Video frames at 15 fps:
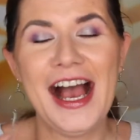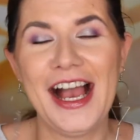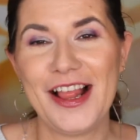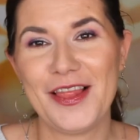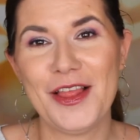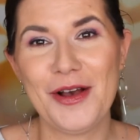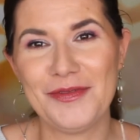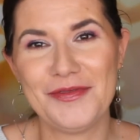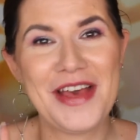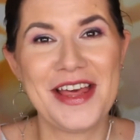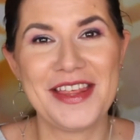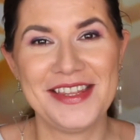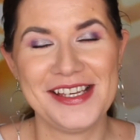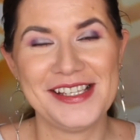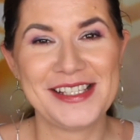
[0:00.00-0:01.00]
I love
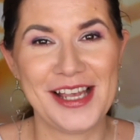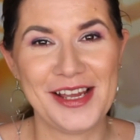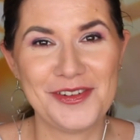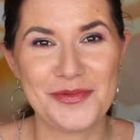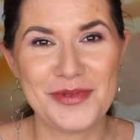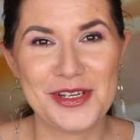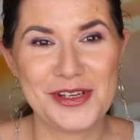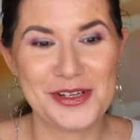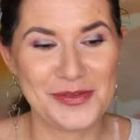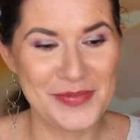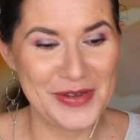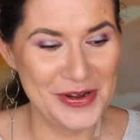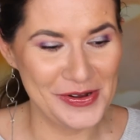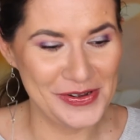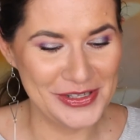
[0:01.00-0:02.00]
these kind of
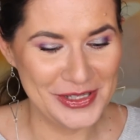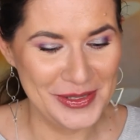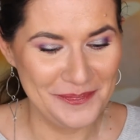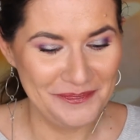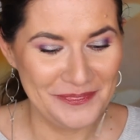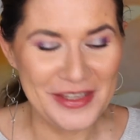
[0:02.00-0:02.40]
videos because